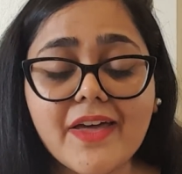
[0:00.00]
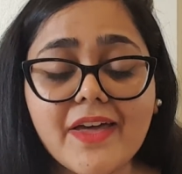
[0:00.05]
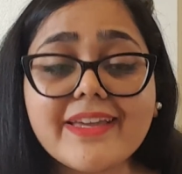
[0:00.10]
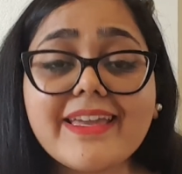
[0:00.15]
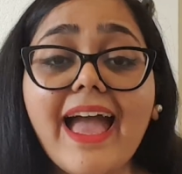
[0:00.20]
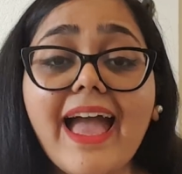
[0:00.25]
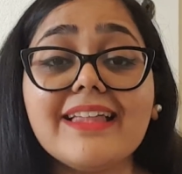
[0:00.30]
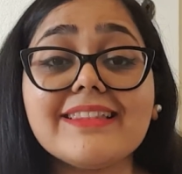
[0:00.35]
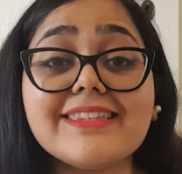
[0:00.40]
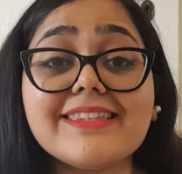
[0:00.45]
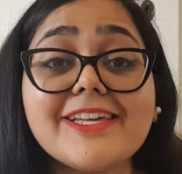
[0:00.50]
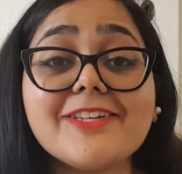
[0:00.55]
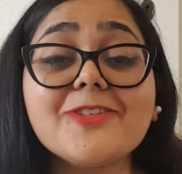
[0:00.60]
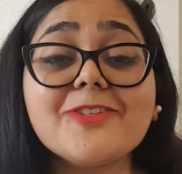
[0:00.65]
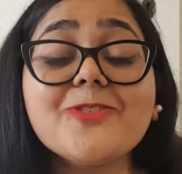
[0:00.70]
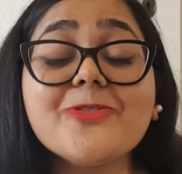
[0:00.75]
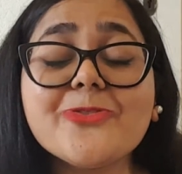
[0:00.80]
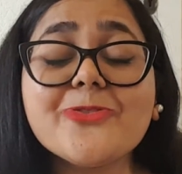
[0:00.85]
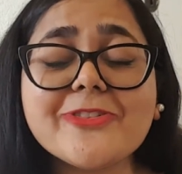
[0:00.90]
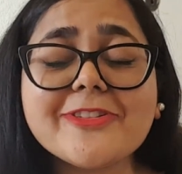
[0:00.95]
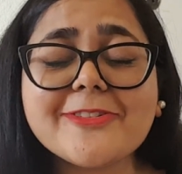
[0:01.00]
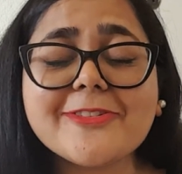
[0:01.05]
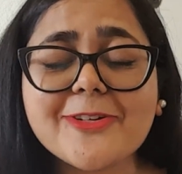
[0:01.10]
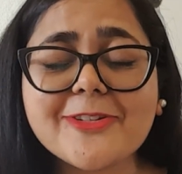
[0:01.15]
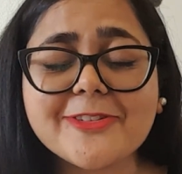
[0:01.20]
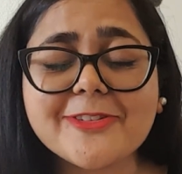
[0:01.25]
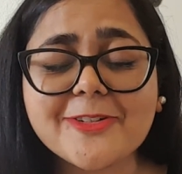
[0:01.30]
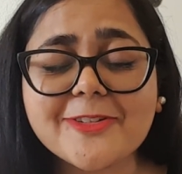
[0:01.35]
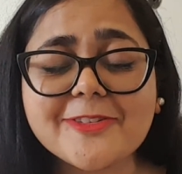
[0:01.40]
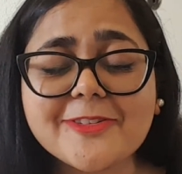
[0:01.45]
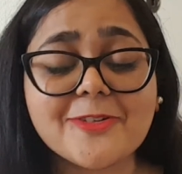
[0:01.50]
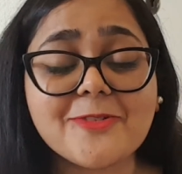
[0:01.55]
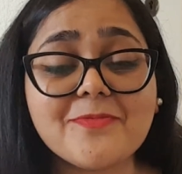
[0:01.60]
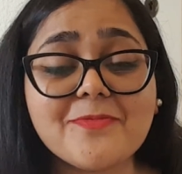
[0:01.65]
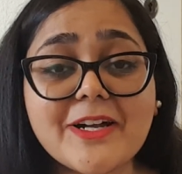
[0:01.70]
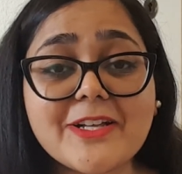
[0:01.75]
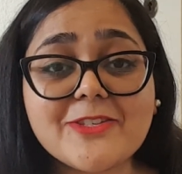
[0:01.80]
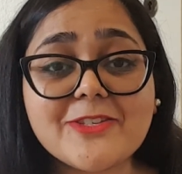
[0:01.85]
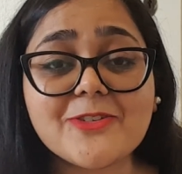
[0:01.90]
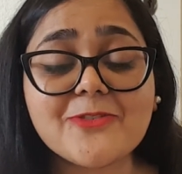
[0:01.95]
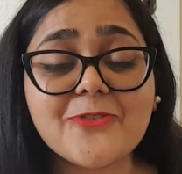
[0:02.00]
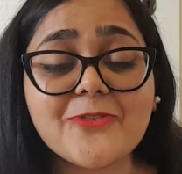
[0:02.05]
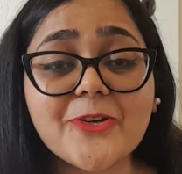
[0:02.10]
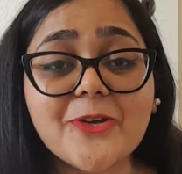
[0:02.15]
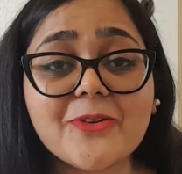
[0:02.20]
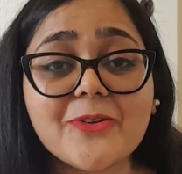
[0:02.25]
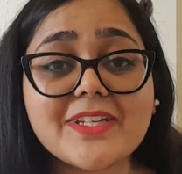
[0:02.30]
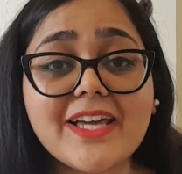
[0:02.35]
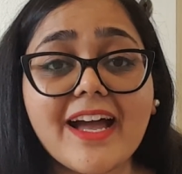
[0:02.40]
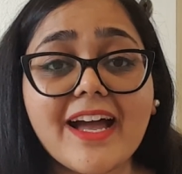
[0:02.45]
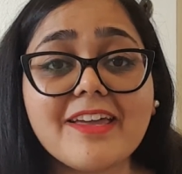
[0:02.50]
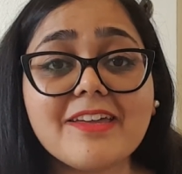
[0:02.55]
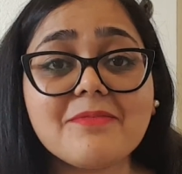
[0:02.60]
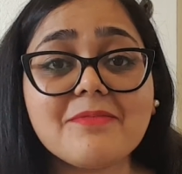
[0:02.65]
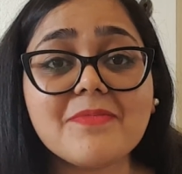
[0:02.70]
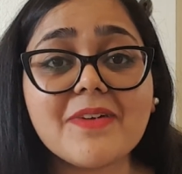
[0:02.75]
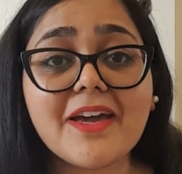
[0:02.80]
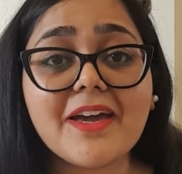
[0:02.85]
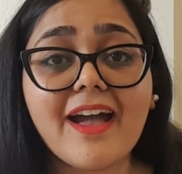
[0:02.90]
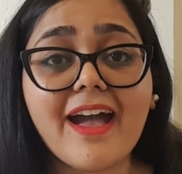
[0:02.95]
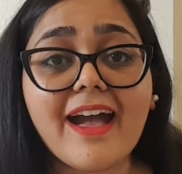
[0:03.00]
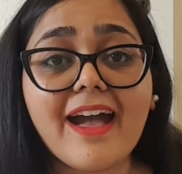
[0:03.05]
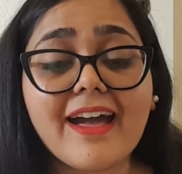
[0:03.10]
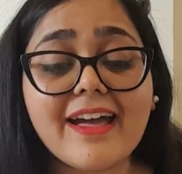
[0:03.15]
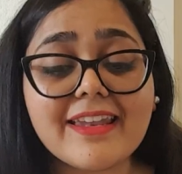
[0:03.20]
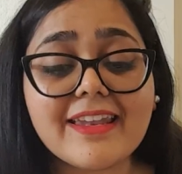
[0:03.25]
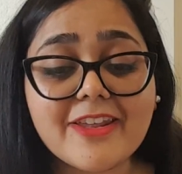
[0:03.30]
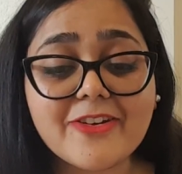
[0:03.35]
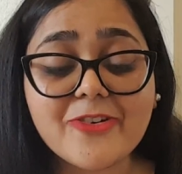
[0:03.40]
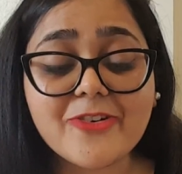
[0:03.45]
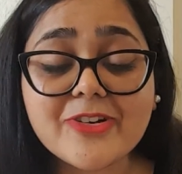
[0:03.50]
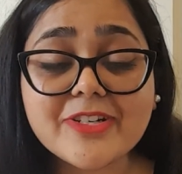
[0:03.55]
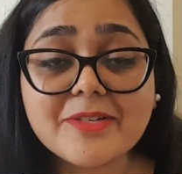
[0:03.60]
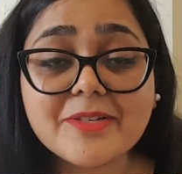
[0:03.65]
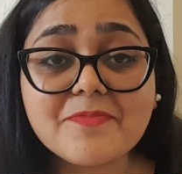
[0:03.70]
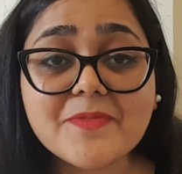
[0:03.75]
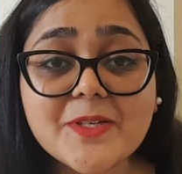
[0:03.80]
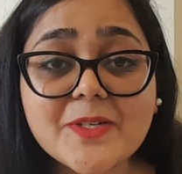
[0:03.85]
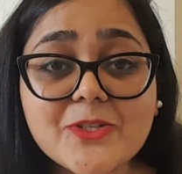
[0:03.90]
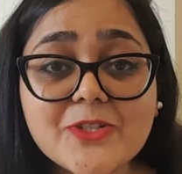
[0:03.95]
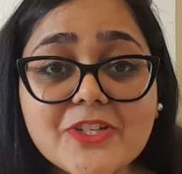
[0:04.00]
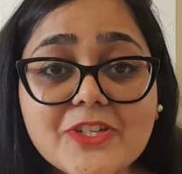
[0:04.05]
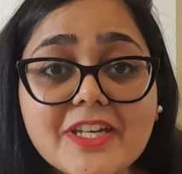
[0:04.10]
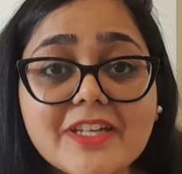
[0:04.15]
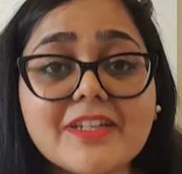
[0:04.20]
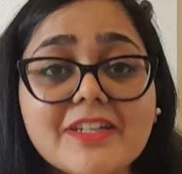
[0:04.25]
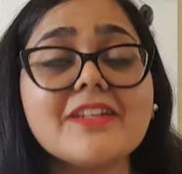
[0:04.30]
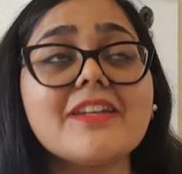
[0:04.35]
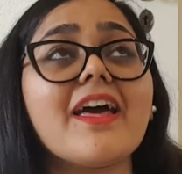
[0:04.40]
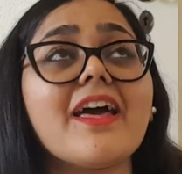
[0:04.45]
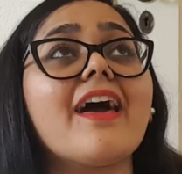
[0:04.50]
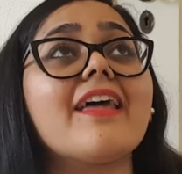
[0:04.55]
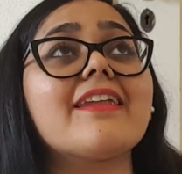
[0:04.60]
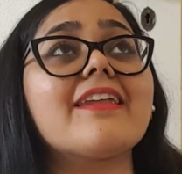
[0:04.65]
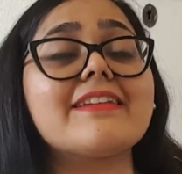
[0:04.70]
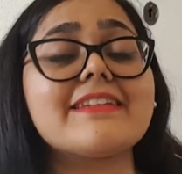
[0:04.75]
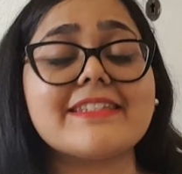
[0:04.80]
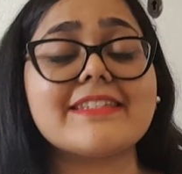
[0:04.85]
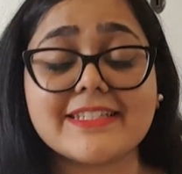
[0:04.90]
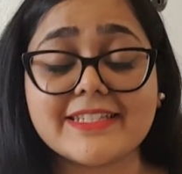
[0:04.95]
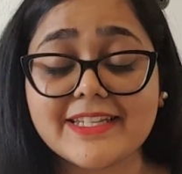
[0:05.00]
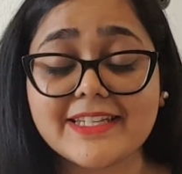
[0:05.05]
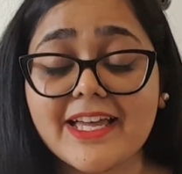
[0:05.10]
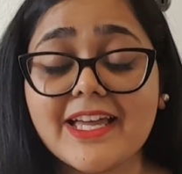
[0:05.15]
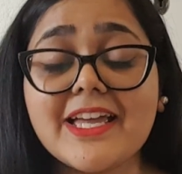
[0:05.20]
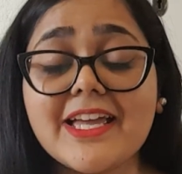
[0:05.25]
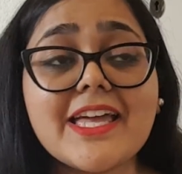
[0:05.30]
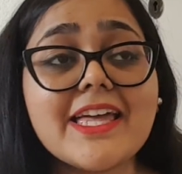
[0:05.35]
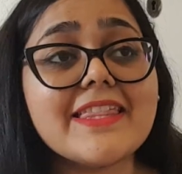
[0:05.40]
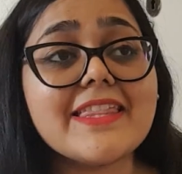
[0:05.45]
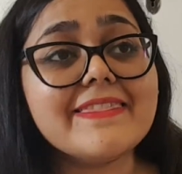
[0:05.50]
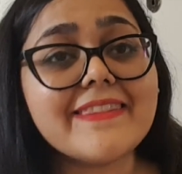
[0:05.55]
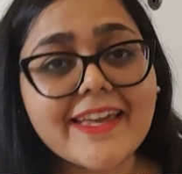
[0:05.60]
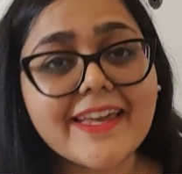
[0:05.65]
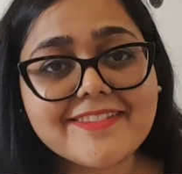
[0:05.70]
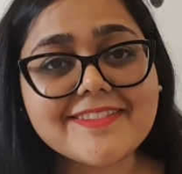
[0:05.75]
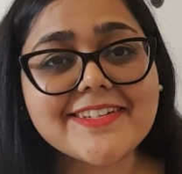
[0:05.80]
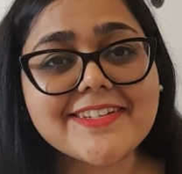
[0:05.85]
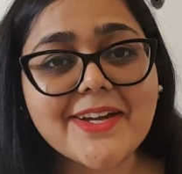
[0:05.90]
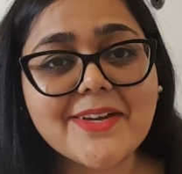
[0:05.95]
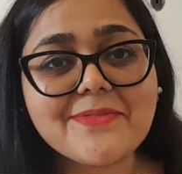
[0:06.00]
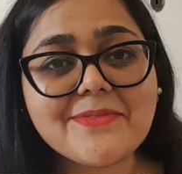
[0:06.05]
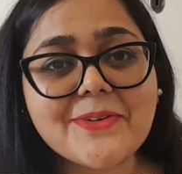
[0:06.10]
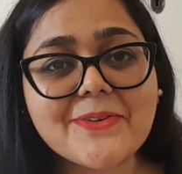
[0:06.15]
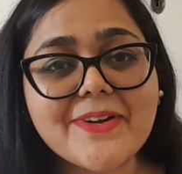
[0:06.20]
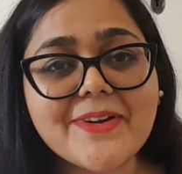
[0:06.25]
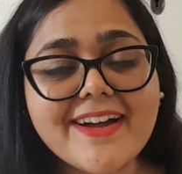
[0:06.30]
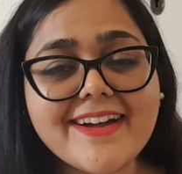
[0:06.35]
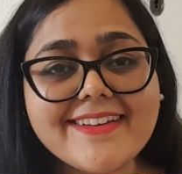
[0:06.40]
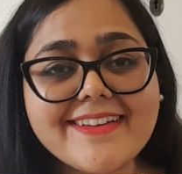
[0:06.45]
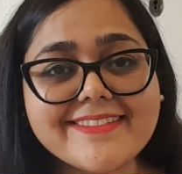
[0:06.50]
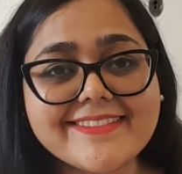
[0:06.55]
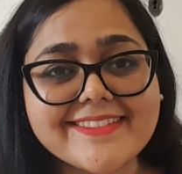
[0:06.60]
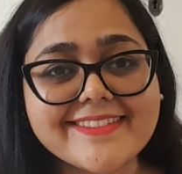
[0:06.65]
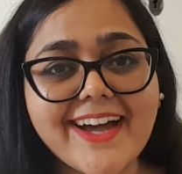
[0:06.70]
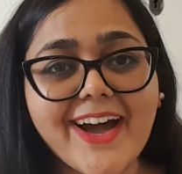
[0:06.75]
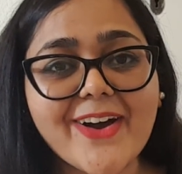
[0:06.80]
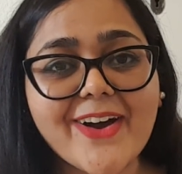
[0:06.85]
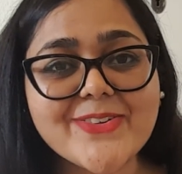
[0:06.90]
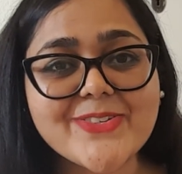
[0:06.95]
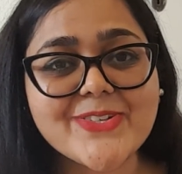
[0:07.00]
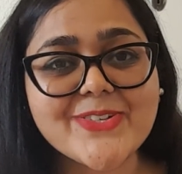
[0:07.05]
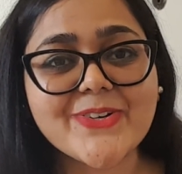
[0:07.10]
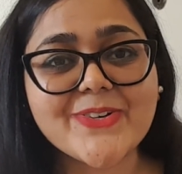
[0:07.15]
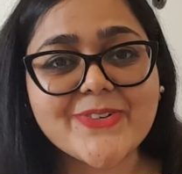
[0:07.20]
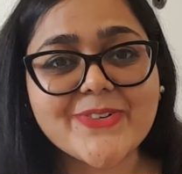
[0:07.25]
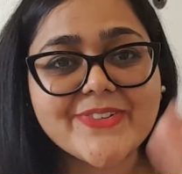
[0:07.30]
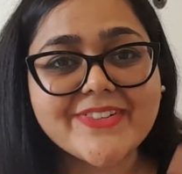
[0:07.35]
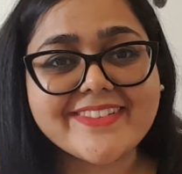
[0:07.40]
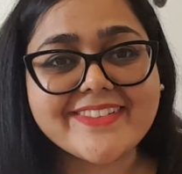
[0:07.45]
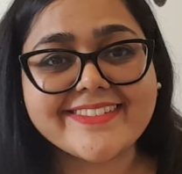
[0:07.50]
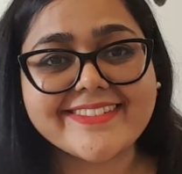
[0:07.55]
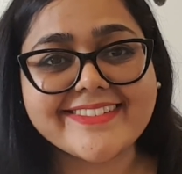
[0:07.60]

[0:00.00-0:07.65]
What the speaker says: Again, thank you so much for your time, and I really appreciate it. And until next time, you guys, aujo.